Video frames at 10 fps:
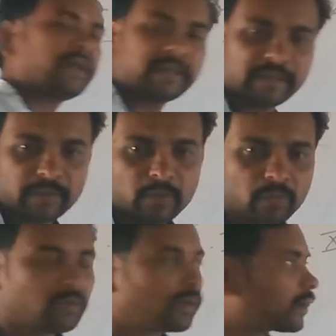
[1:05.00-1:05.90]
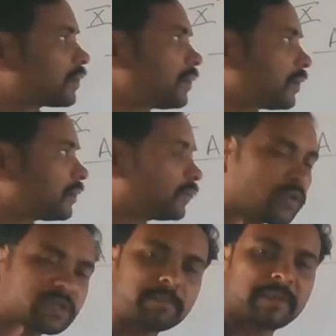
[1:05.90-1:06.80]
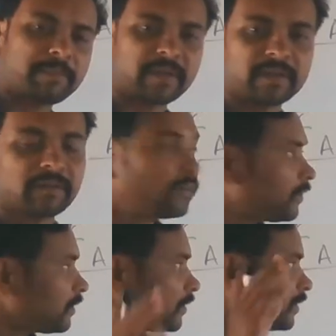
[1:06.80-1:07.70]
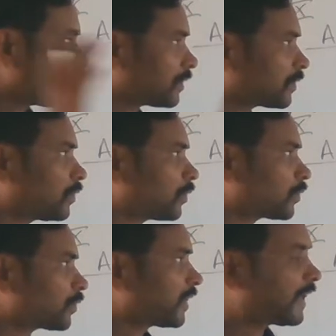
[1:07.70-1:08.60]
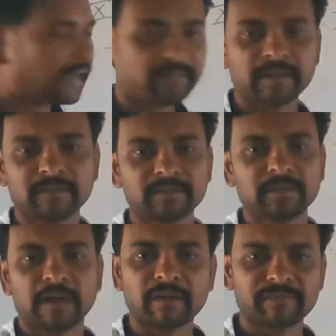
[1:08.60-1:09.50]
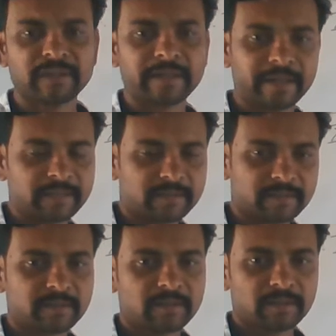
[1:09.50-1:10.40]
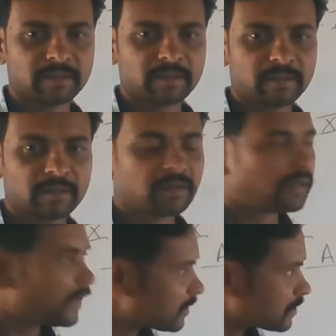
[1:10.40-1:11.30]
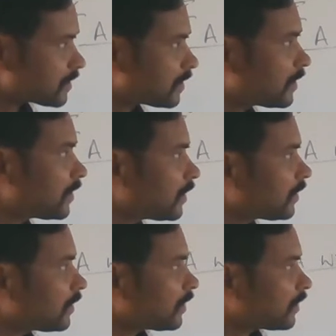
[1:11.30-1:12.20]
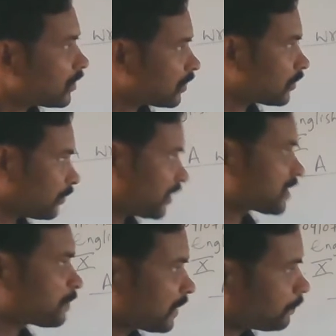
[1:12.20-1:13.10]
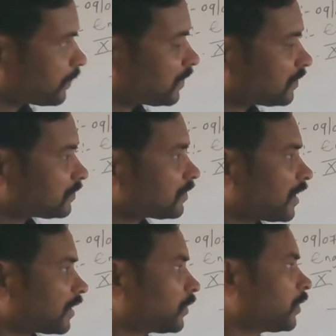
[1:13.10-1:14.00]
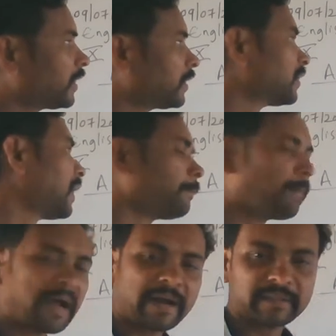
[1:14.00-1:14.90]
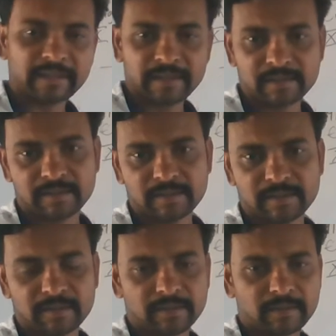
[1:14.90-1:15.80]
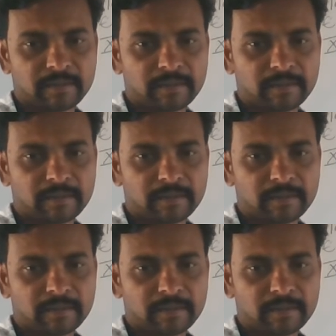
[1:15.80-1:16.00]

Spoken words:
did the good work? Those people go to the heaven after death. As which people are doing bad things.